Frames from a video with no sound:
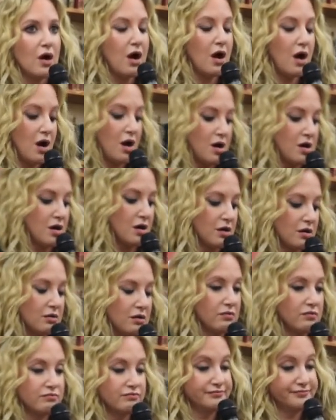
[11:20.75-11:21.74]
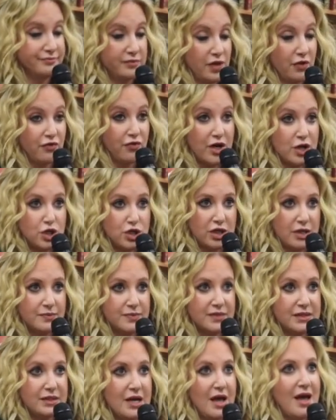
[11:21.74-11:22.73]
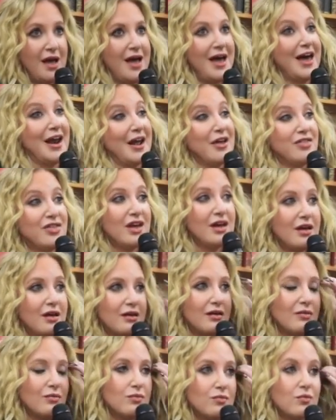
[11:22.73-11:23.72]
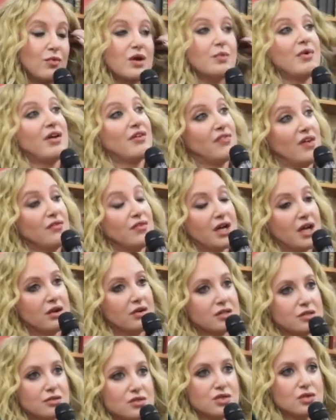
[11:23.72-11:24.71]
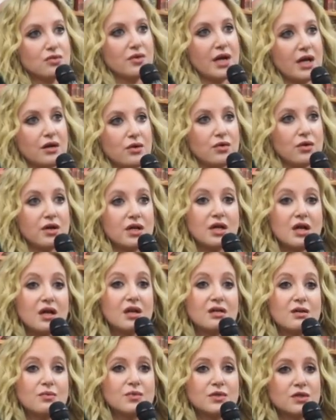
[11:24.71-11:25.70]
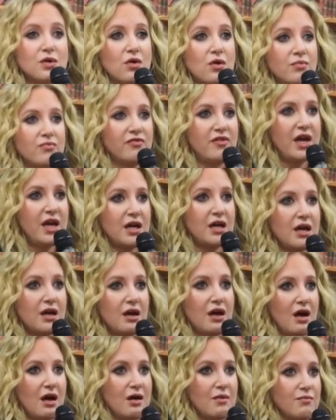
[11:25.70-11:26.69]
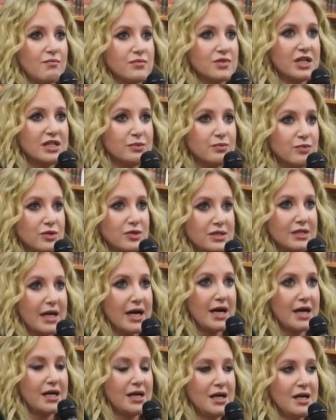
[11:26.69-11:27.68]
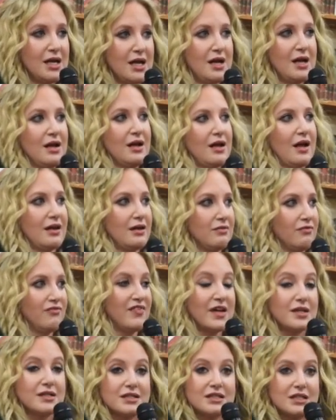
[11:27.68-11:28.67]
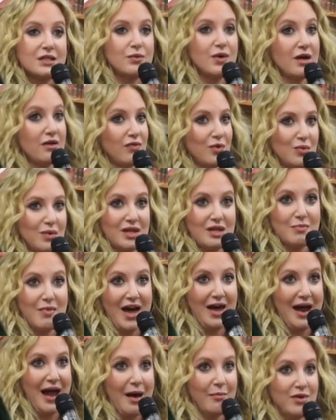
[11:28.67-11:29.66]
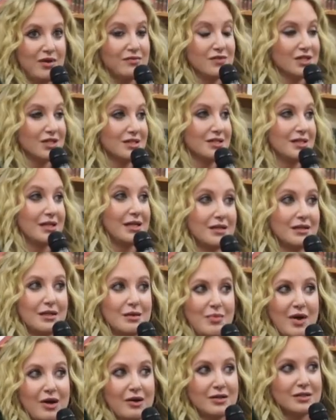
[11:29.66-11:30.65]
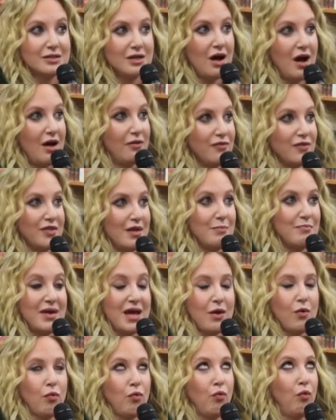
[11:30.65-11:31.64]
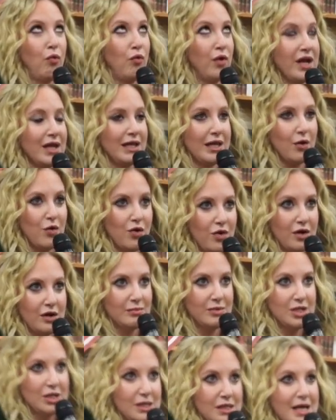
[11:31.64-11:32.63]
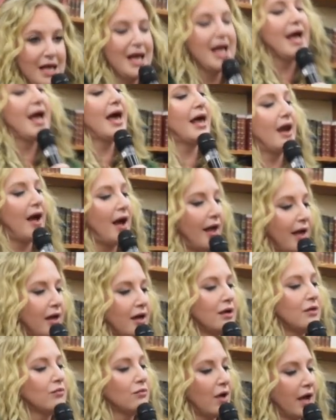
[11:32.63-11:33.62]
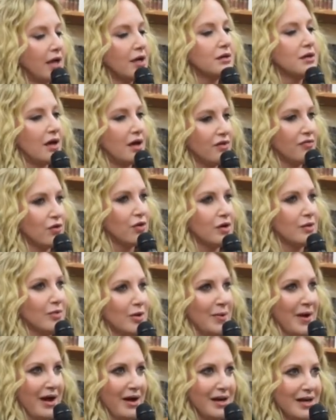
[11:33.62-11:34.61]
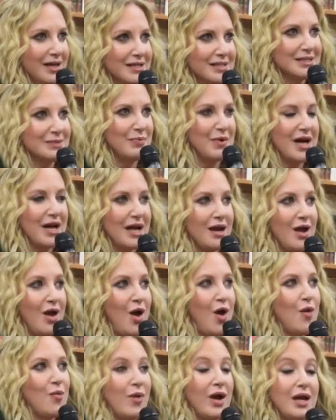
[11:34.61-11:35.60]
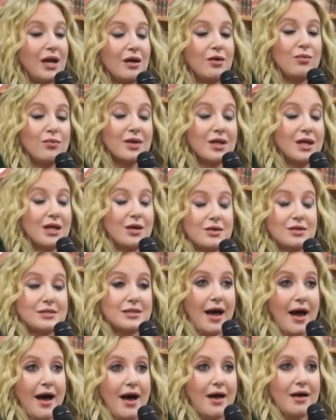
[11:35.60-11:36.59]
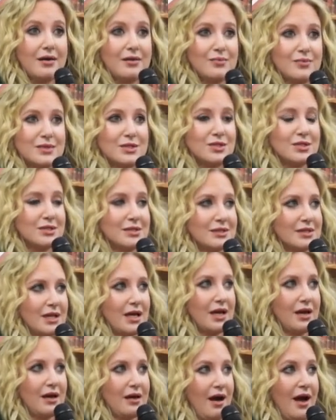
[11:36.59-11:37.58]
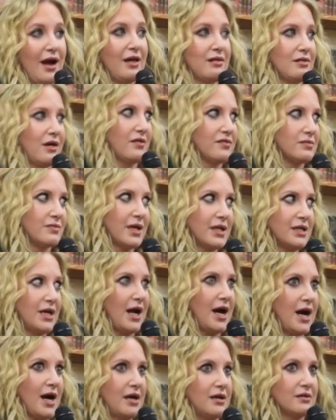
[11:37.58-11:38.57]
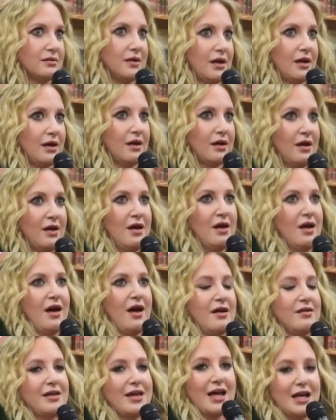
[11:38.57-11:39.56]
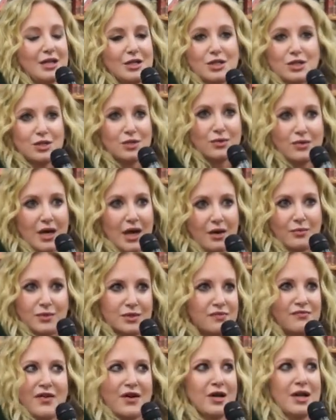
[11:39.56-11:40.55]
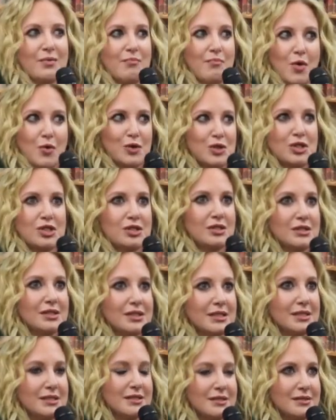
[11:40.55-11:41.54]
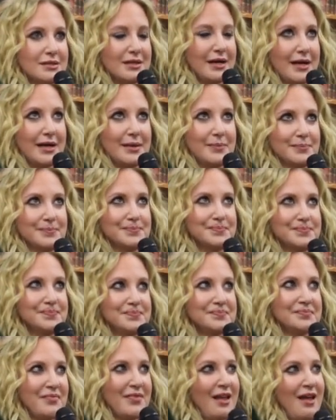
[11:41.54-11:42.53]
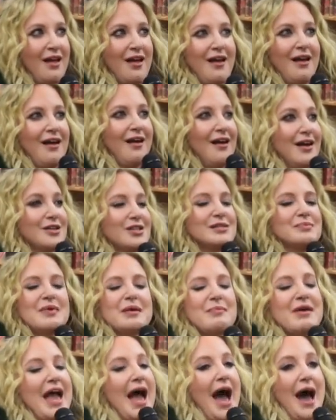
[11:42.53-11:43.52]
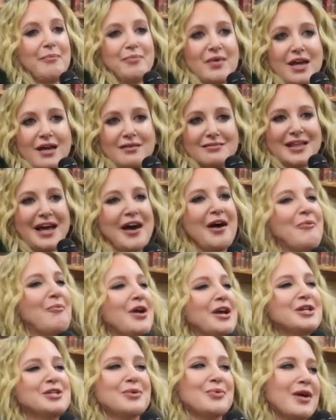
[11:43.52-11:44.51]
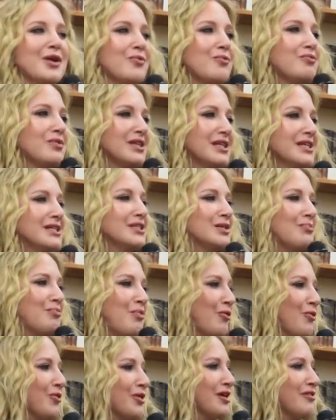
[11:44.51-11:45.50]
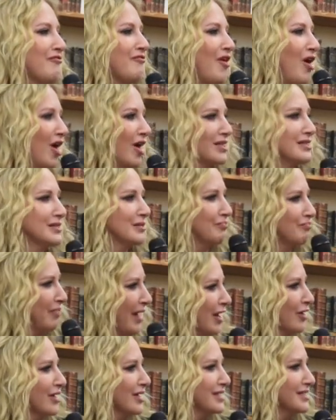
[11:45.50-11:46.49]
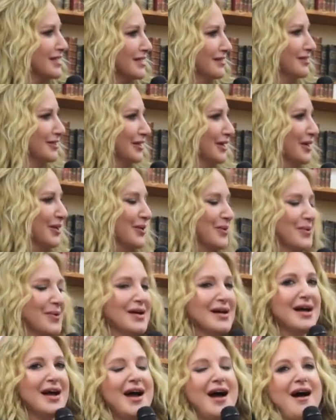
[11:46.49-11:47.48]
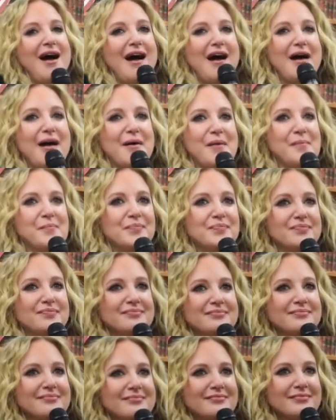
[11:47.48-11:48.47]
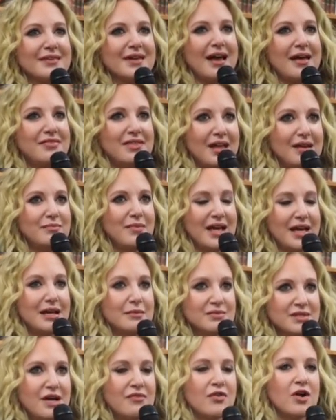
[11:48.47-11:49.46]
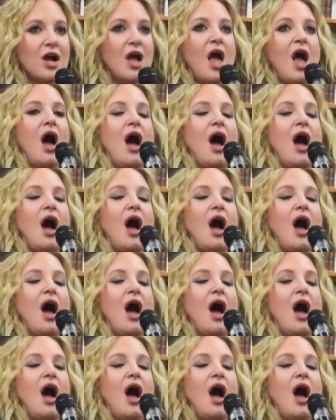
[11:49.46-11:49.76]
are the friendships. And I think one of my favorite characters to write in Crooked Kingdom was Colm Fahey, Jesper's dad. In fantasy, we have a really bad habit of just killing parents off or them being really horrible. And I write a lot of horrible parents, but writing a really good dad was just like, I loved my dad, and like getting to do that was very emotional and just made me happy. Like, I wanted to write a really supportive, awesome parent, you know? And then make him suffer.